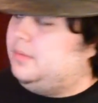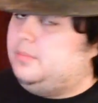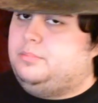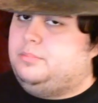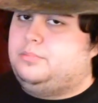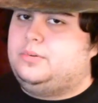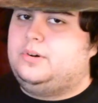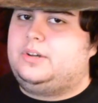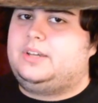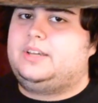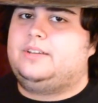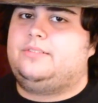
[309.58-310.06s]

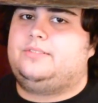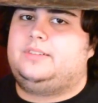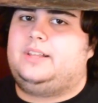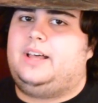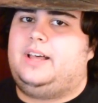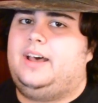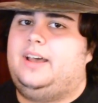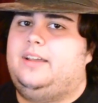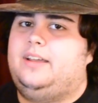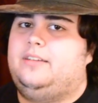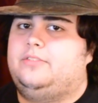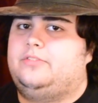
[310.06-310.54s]
Book of
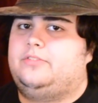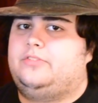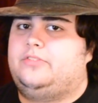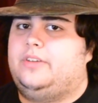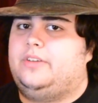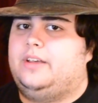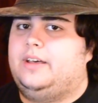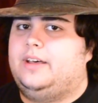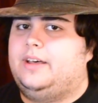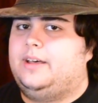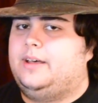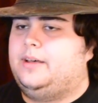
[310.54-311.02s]
Life.
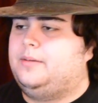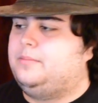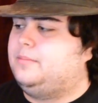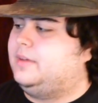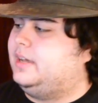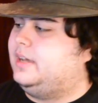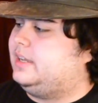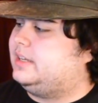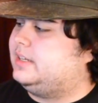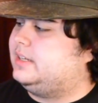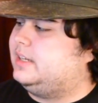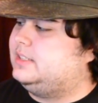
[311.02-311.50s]

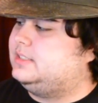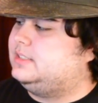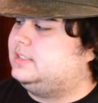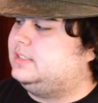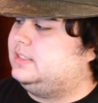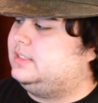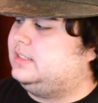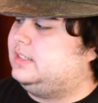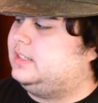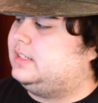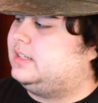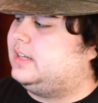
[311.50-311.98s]
My
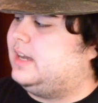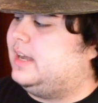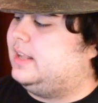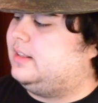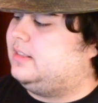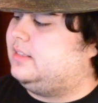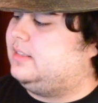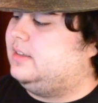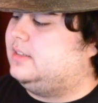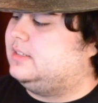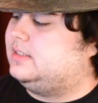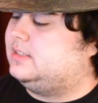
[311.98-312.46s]
cousin
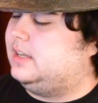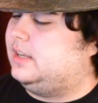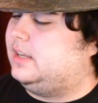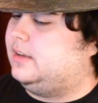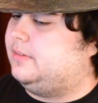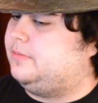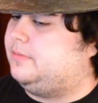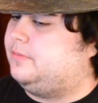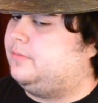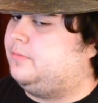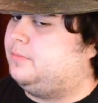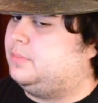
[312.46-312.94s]
got this at
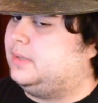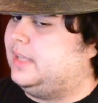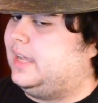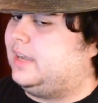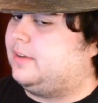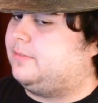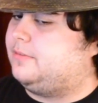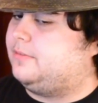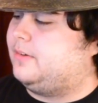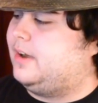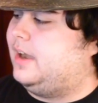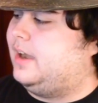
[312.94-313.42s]
a
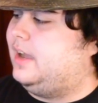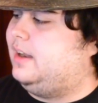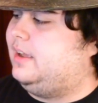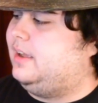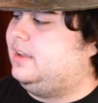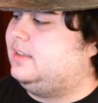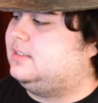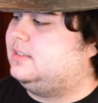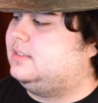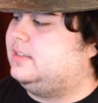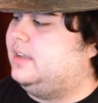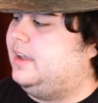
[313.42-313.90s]
Black
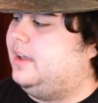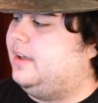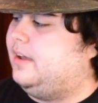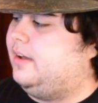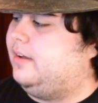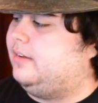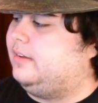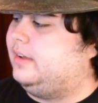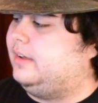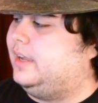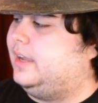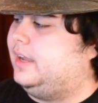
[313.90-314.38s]
Friday
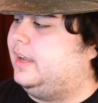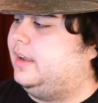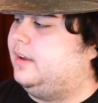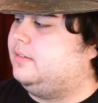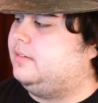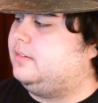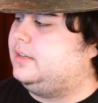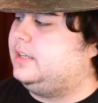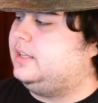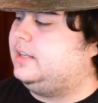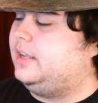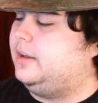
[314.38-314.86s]
sale,
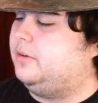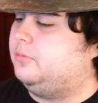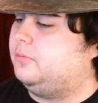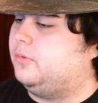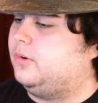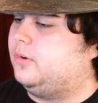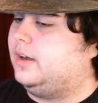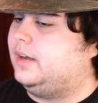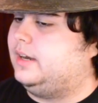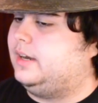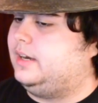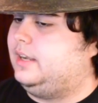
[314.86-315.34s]
and he didn't
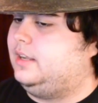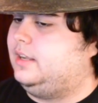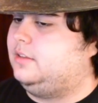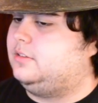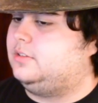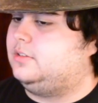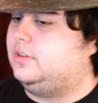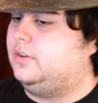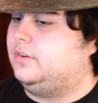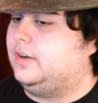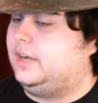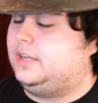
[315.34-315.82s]
want it,
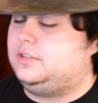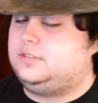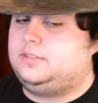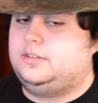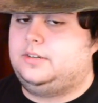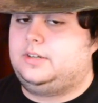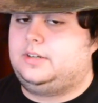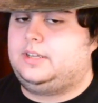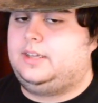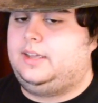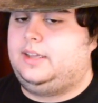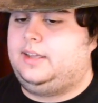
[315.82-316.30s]
so I
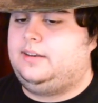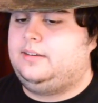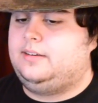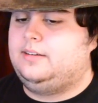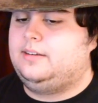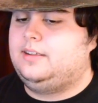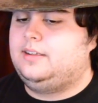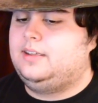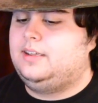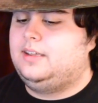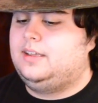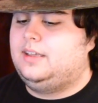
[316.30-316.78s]
took it.
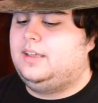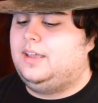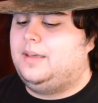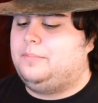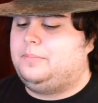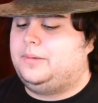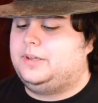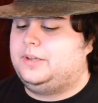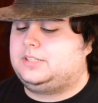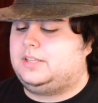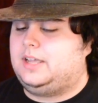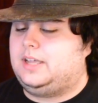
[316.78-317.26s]

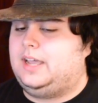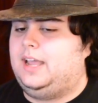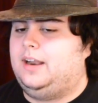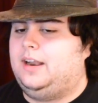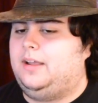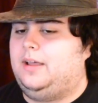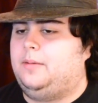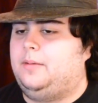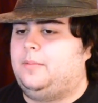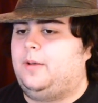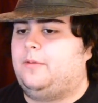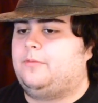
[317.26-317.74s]
Plus, I
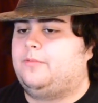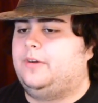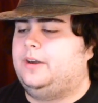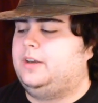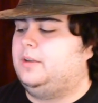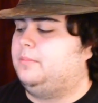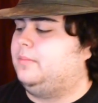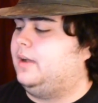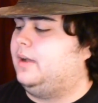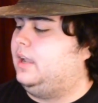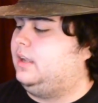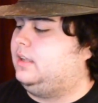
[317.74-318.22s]
had my
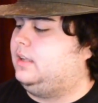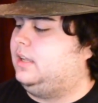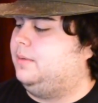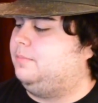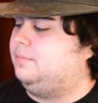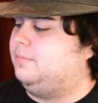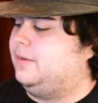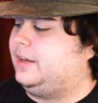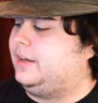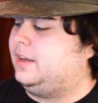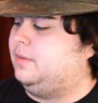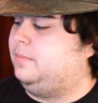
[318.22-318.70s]
friend of mine
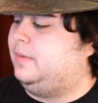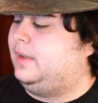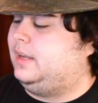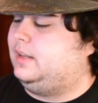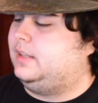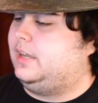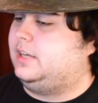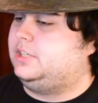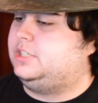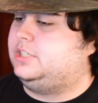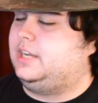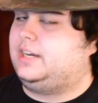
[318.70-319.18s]
kept
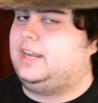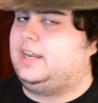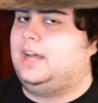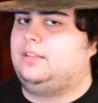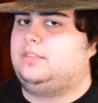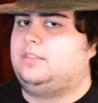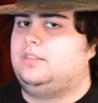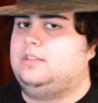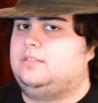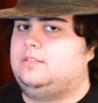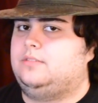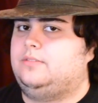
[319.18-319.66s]
recommending I check
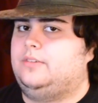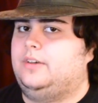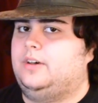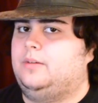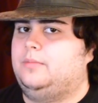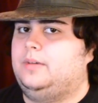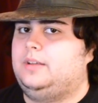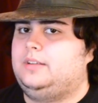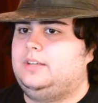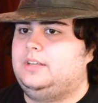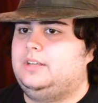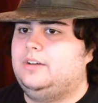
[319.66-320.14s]
out this
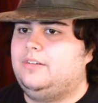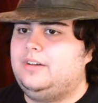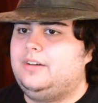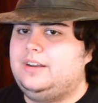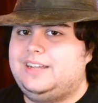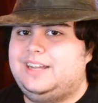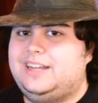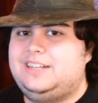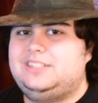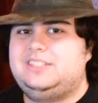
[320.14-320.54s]
film, and you know what?